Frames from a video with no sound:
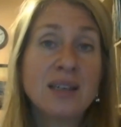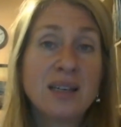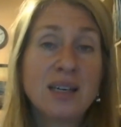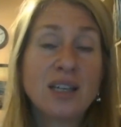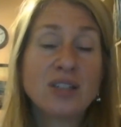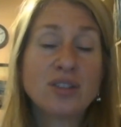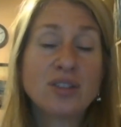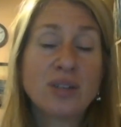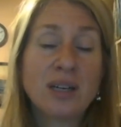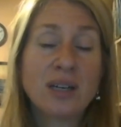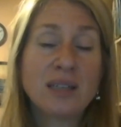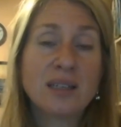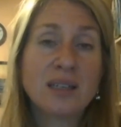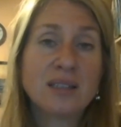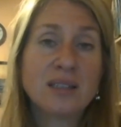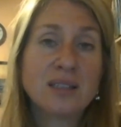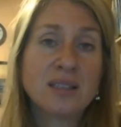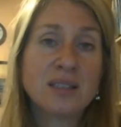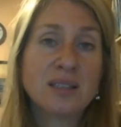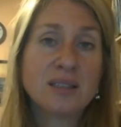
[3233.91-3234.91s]
and try
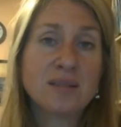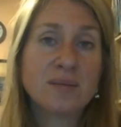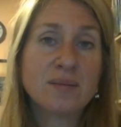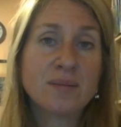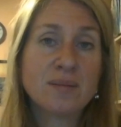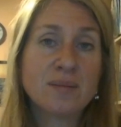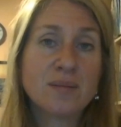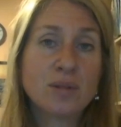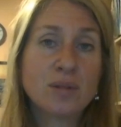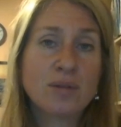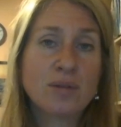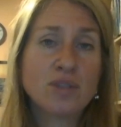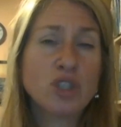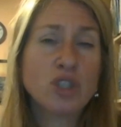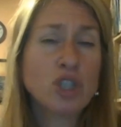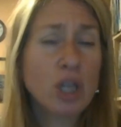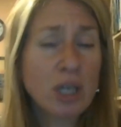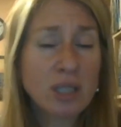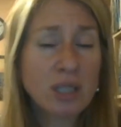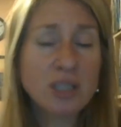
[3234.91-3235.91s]
not to sort of
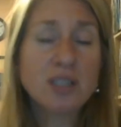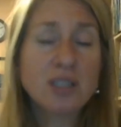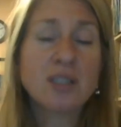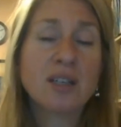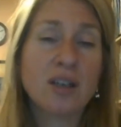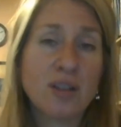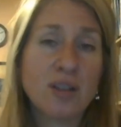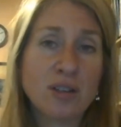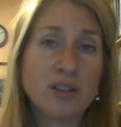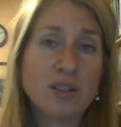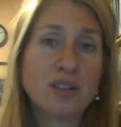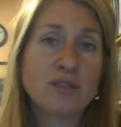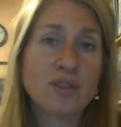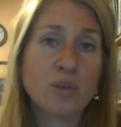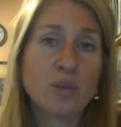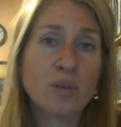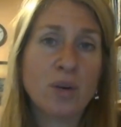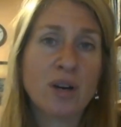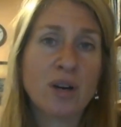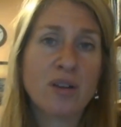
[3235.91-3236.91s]
judge others for
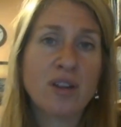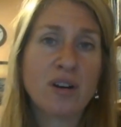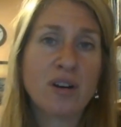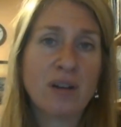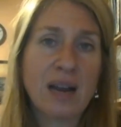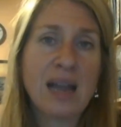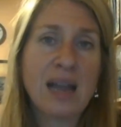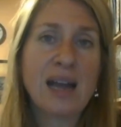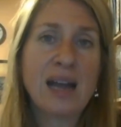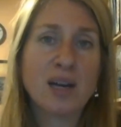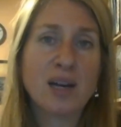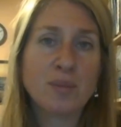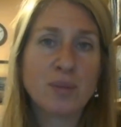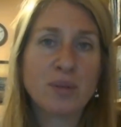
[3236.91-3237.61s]
where they're at,